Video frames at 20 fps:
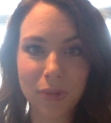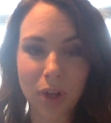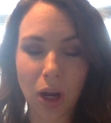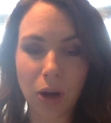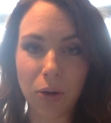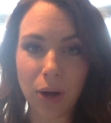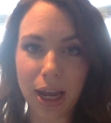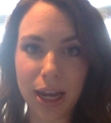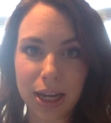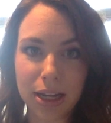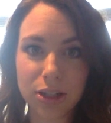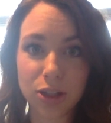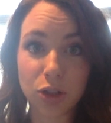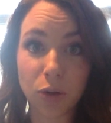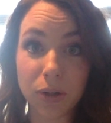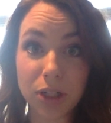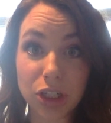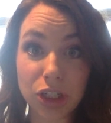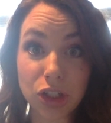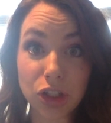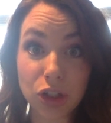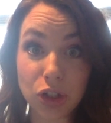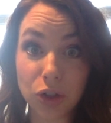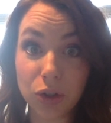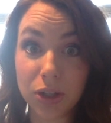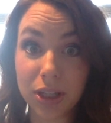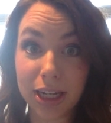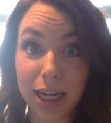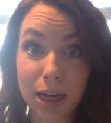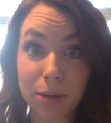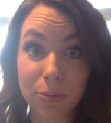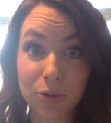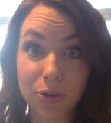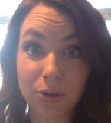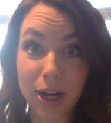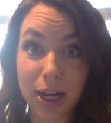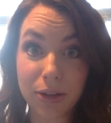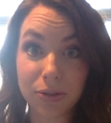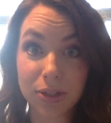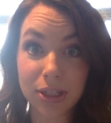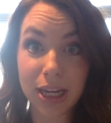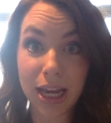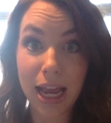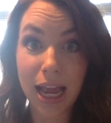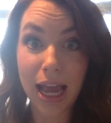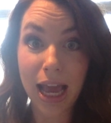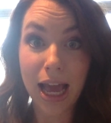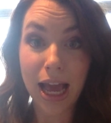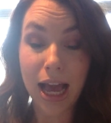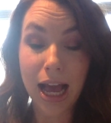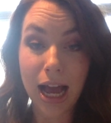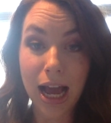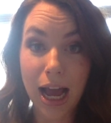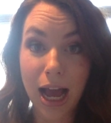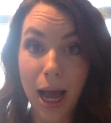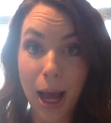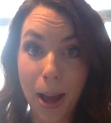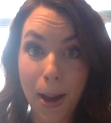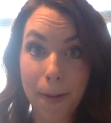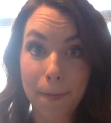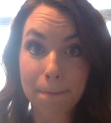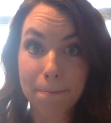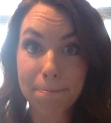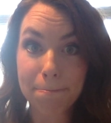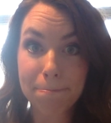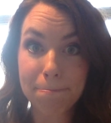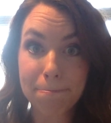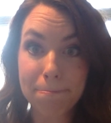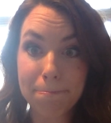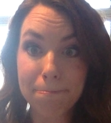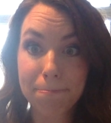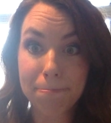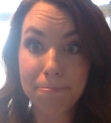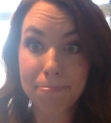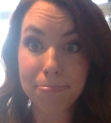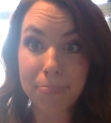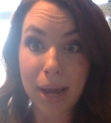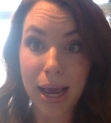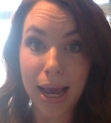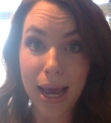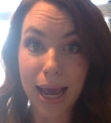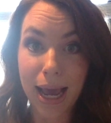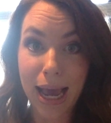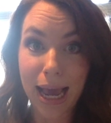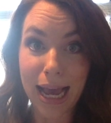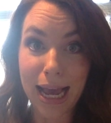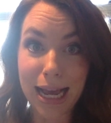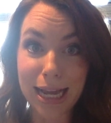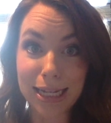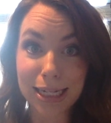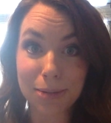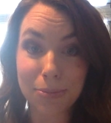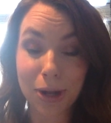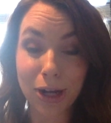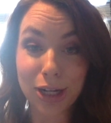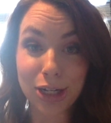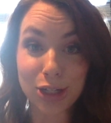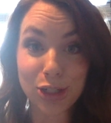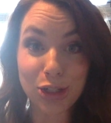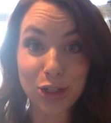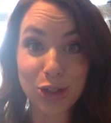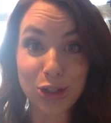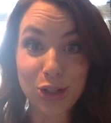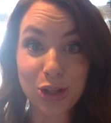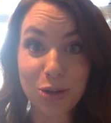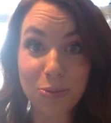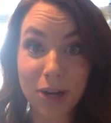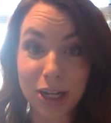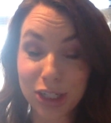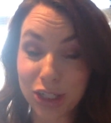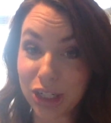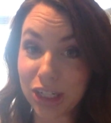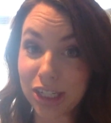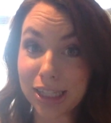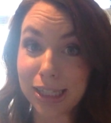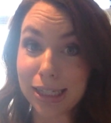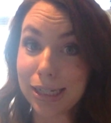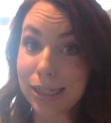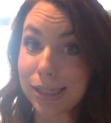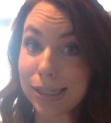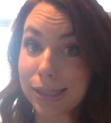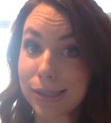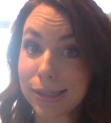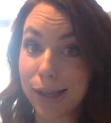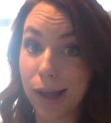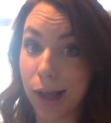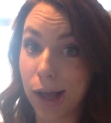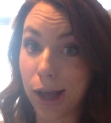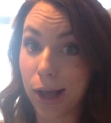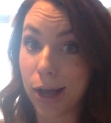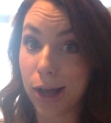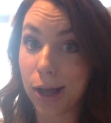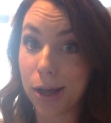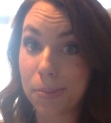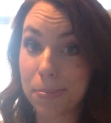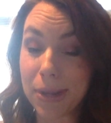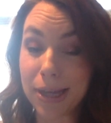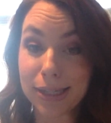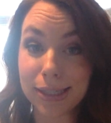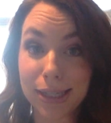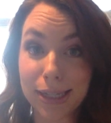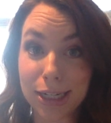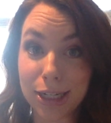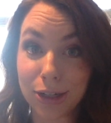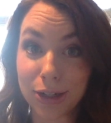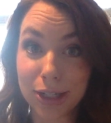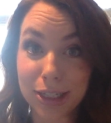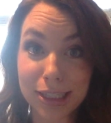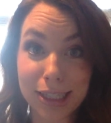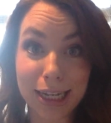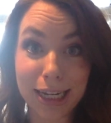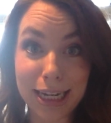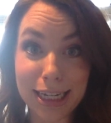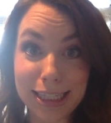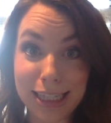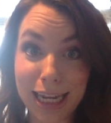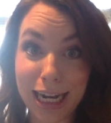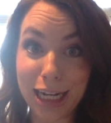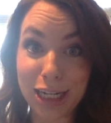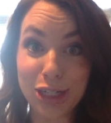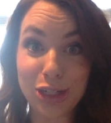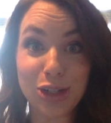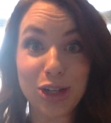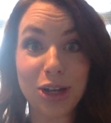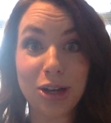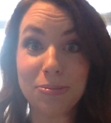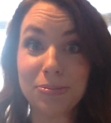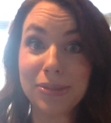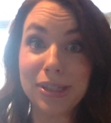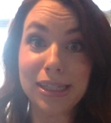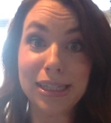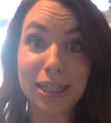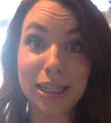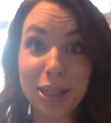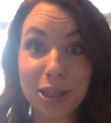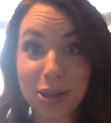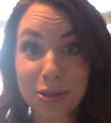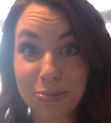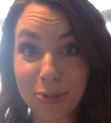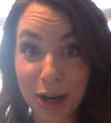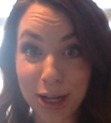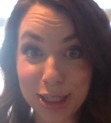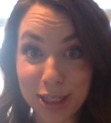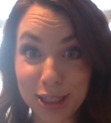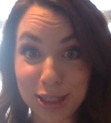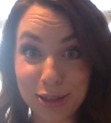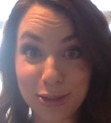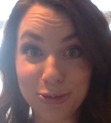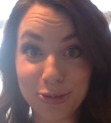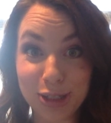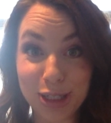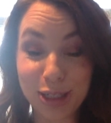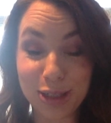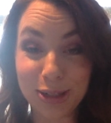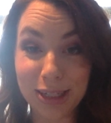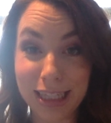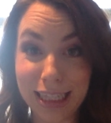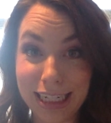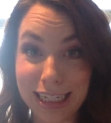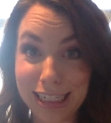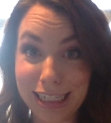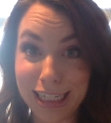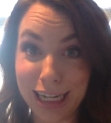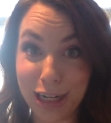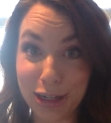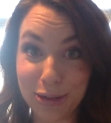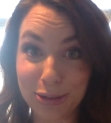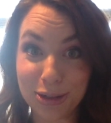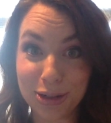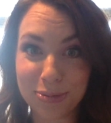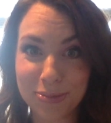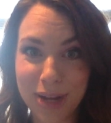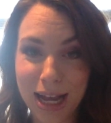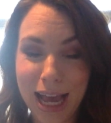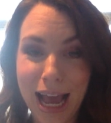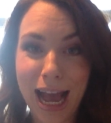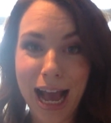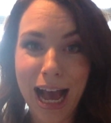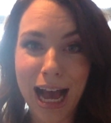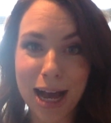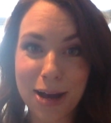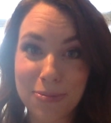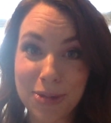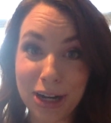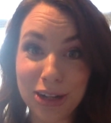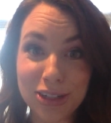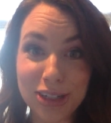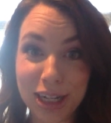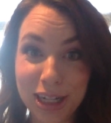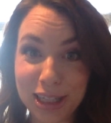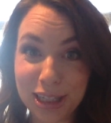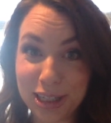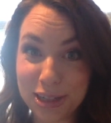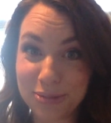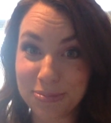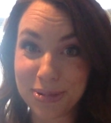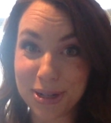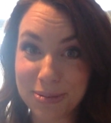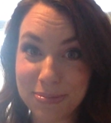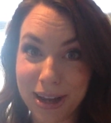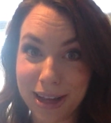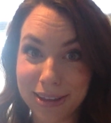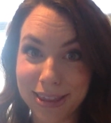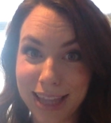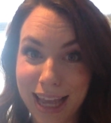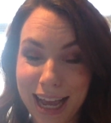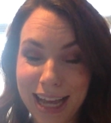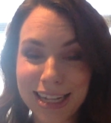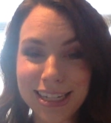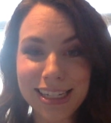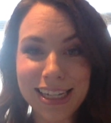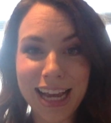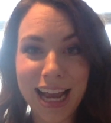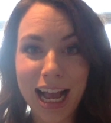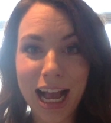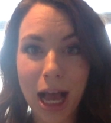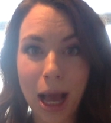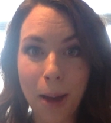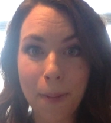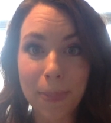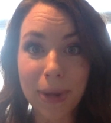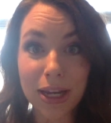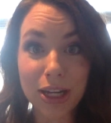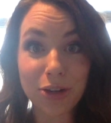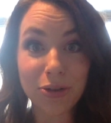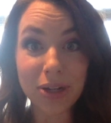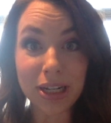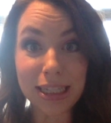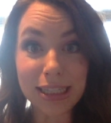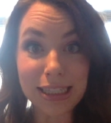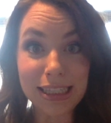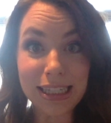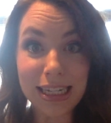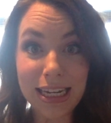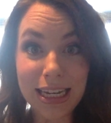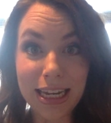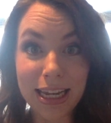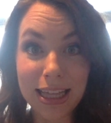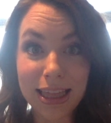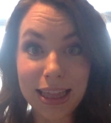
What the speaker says: Okay, so I just turned the camera around, and I'm not going to turn too much because it is a hot mess in here, because like I said, I am still in the process of redoing the entire room, and I'll talk a little bit about that. But you can see